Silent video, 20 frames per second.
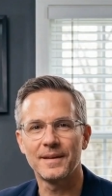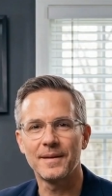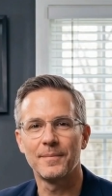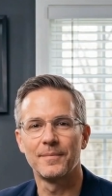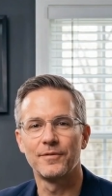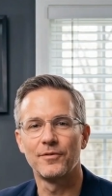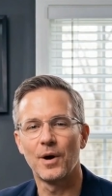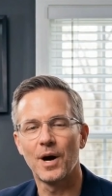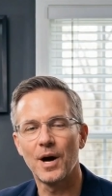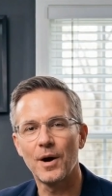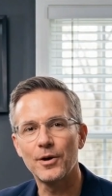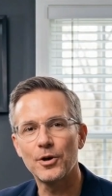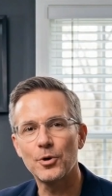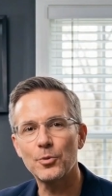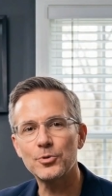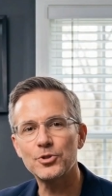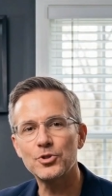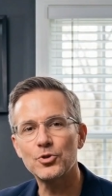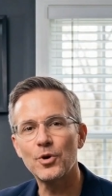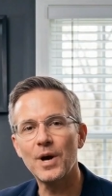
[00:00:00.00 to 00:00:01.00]

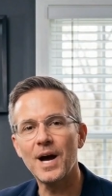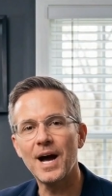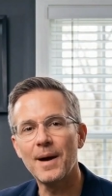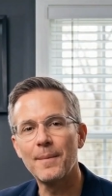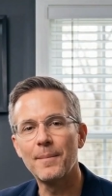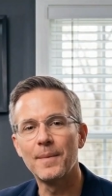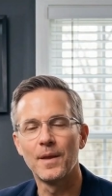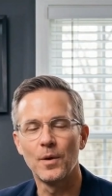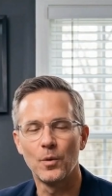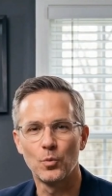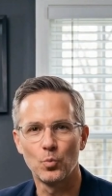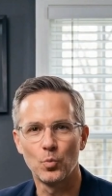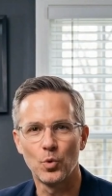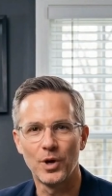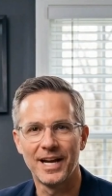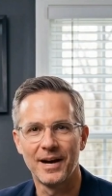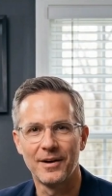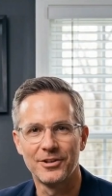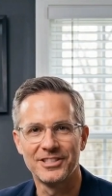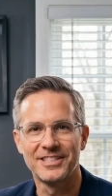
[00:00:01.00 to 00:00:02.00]
Volumes drop,
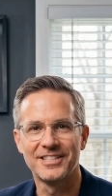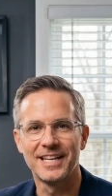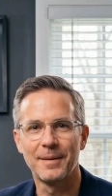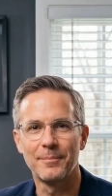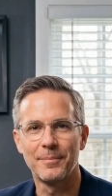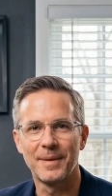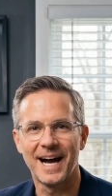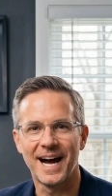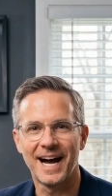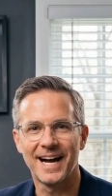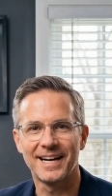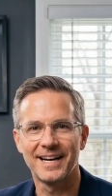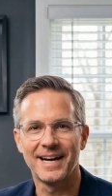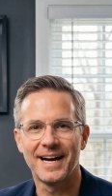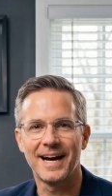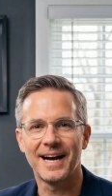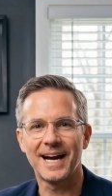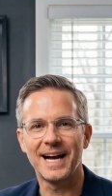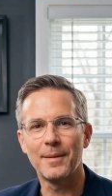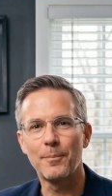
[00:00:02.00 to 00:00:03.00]
whales step back,
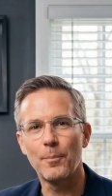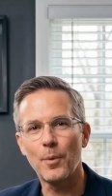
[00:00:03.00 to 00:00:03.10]
and